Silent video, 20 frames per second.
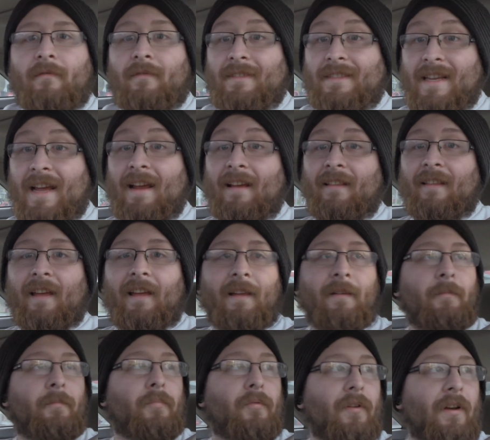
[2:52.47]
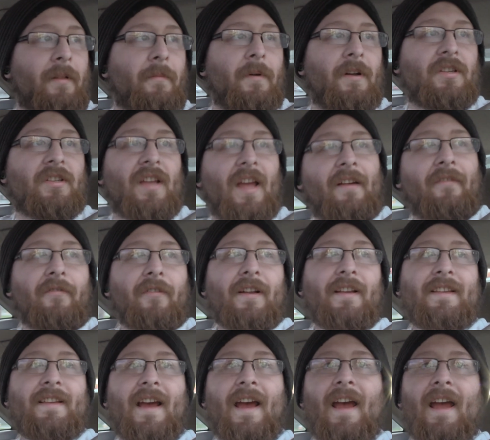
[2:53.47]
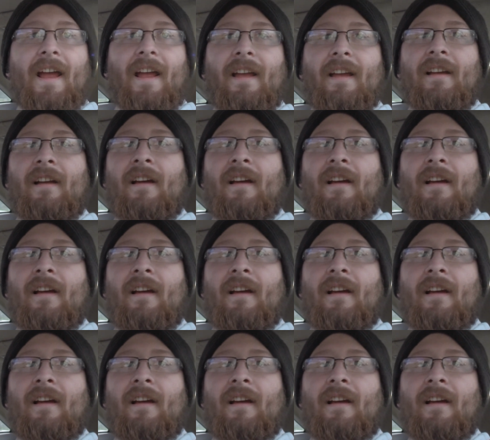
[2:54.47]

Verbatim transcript: daily, pretty much every day.